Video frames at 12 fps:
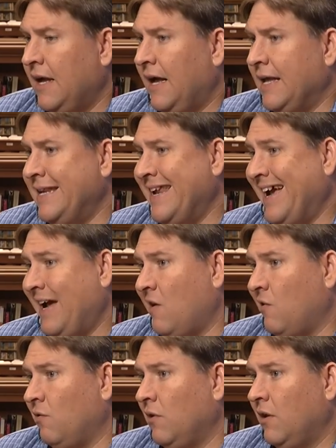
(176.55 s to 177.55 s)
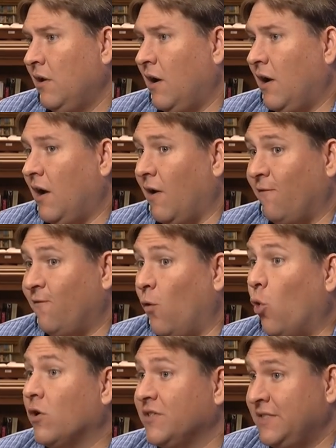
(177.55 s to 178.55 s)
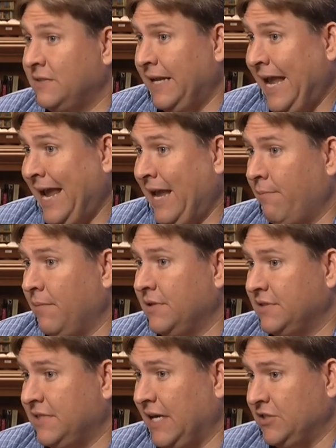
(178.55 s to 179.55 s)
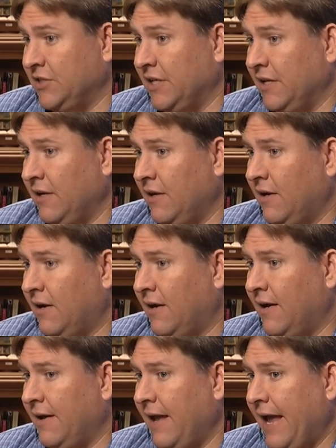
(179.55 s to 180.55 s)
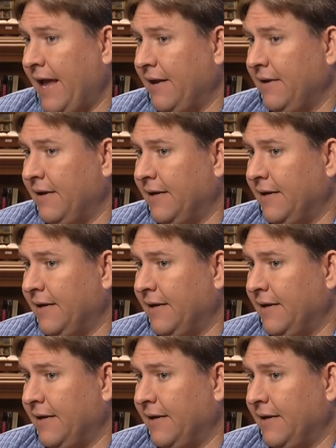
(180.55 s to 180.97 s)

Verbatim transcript: Uh, now, uh, a force game session at